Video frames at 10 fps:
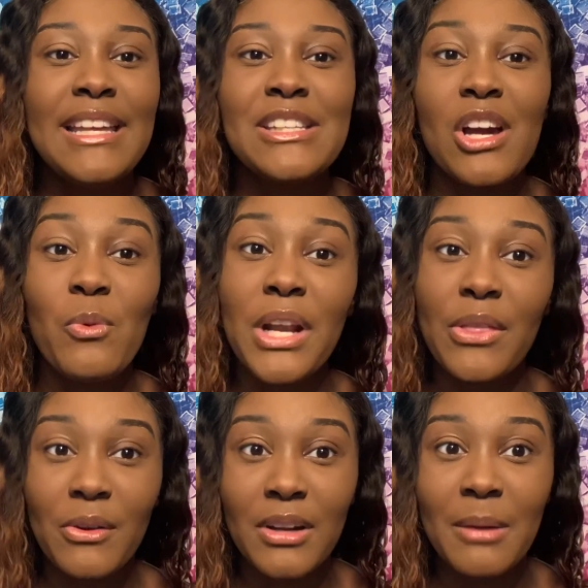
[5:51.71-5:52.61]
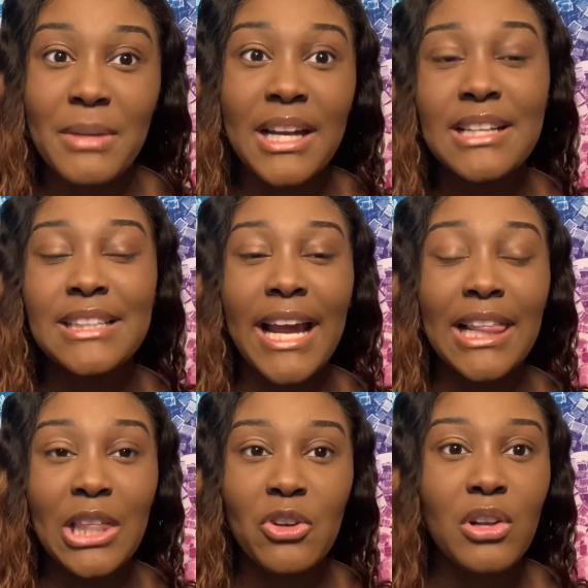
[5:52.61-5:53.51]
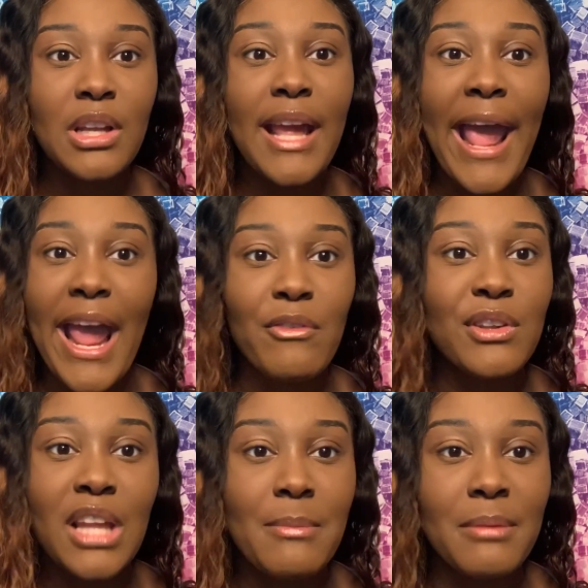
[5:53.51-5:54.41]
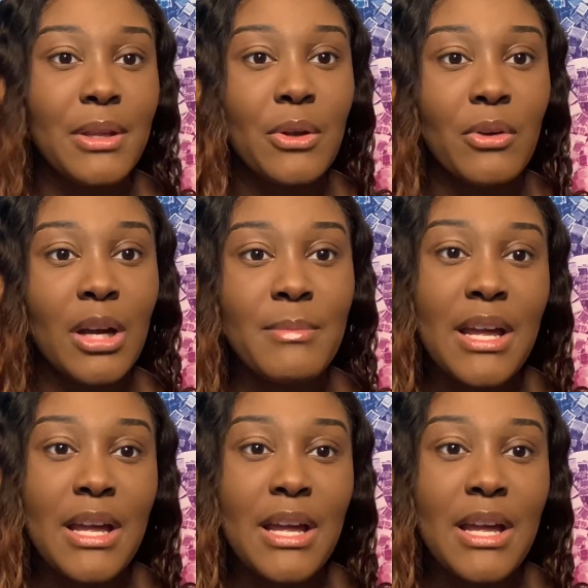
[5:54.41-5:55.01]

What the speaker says: so I wouldn't throw up, because like literally everything made me throw up.